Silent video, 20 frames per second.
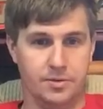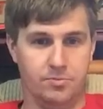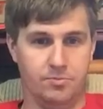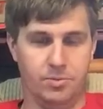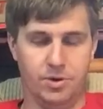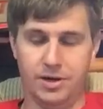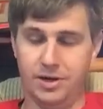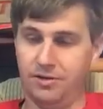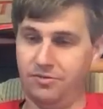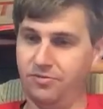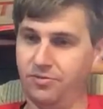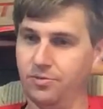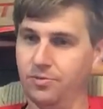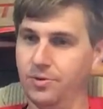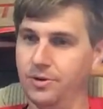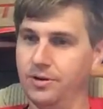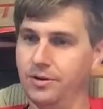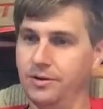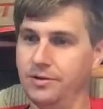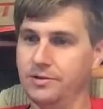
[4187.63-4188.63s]
But for
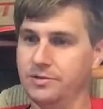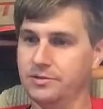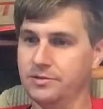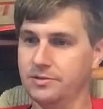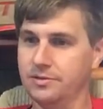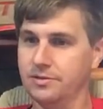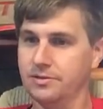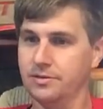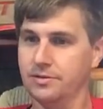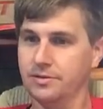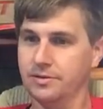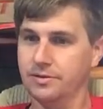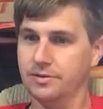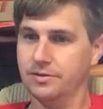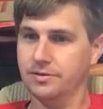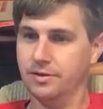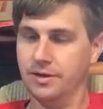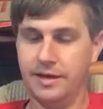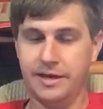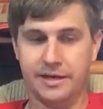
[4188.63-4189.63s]
what he
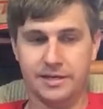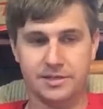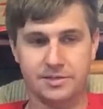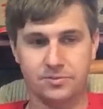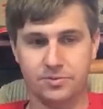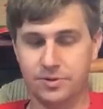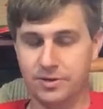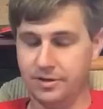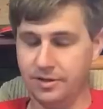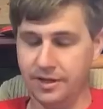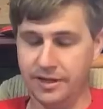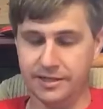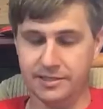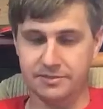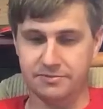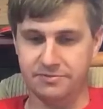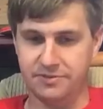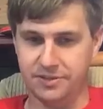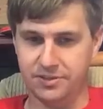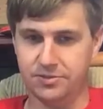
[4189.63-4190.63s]
lacks
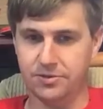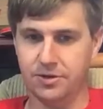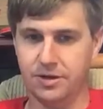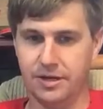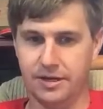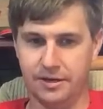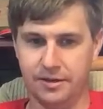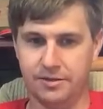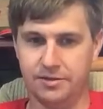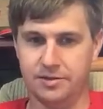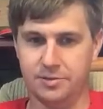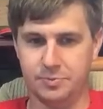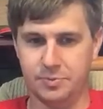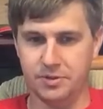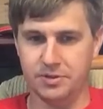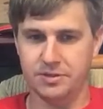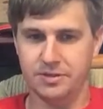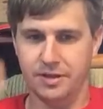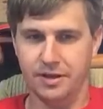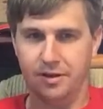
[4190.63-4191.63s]
in physical height, his
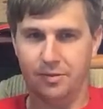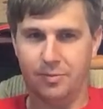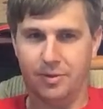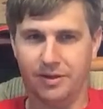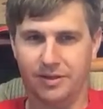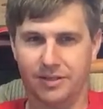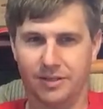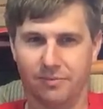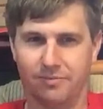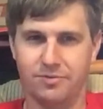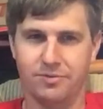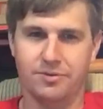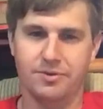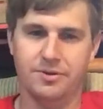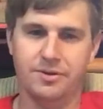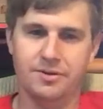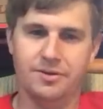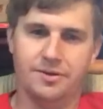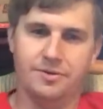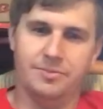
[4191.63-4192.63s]
personality makes up for.
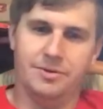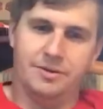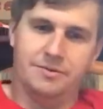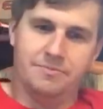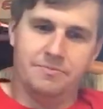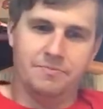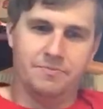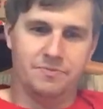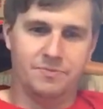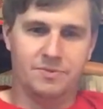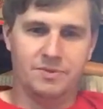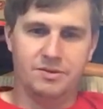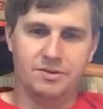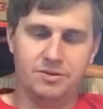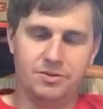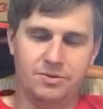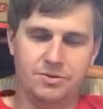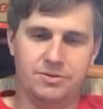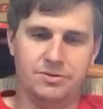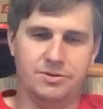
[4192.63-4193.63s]
You know what I mean? The
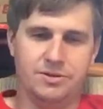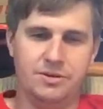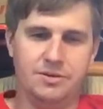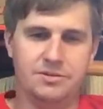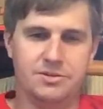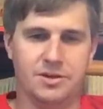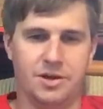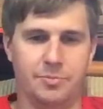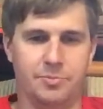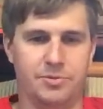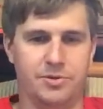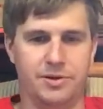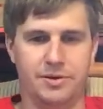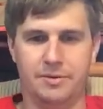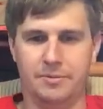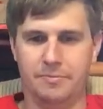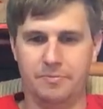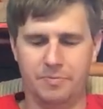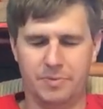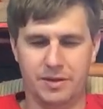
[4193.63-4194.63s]
dude, he is up there.
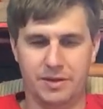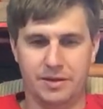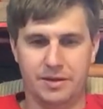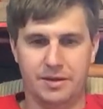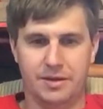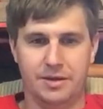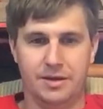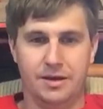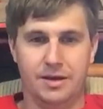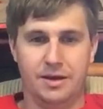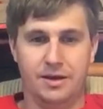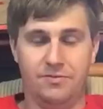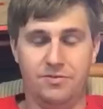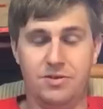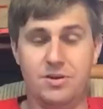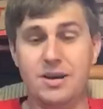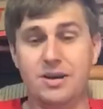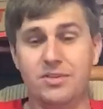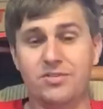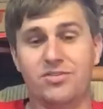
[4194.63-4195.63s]
Have
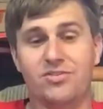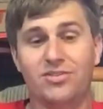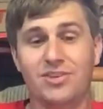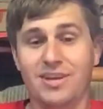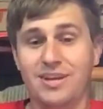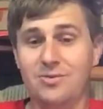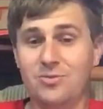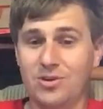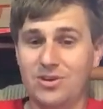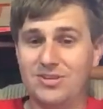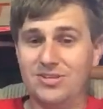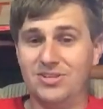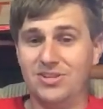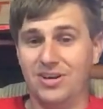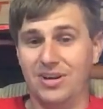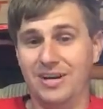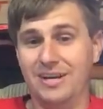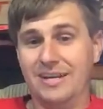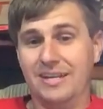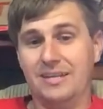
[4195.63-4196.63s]
you guys seen what he's
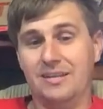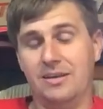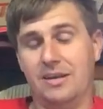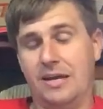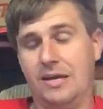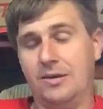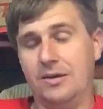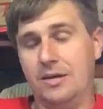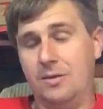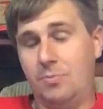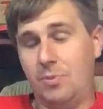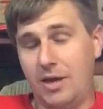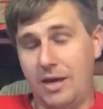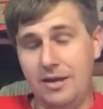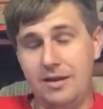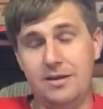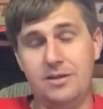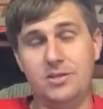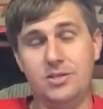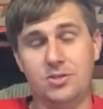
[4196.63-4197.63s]
done? He
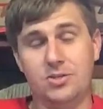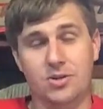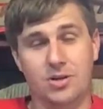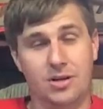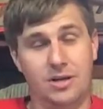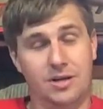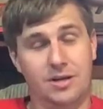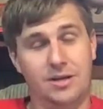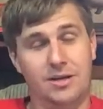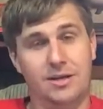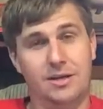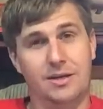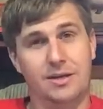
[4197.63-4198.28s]
painted his truck.